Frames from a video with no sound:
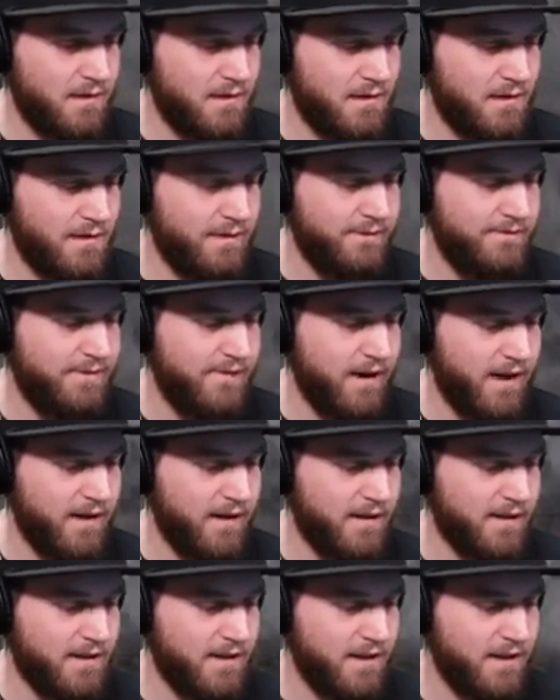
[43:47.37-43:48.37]
Is it on
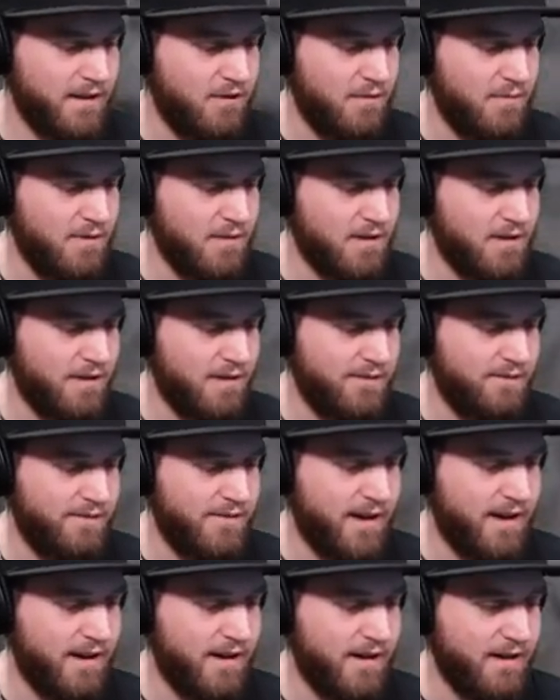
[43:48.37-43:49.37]
fire? It's, like, almost on
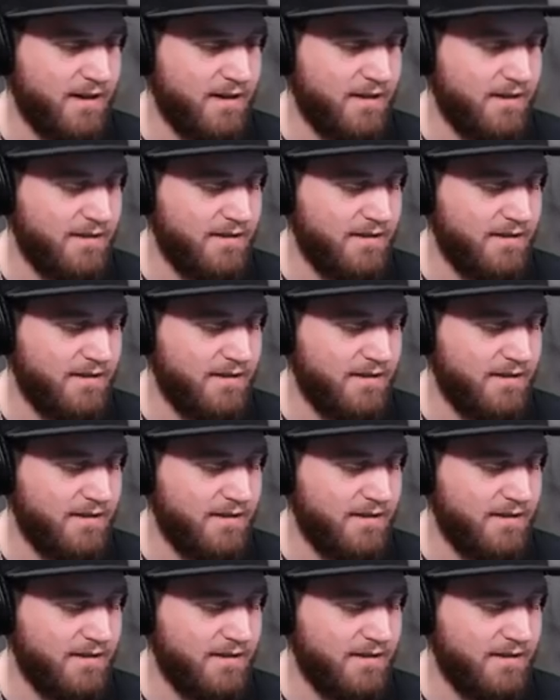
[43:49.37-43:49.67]
fire.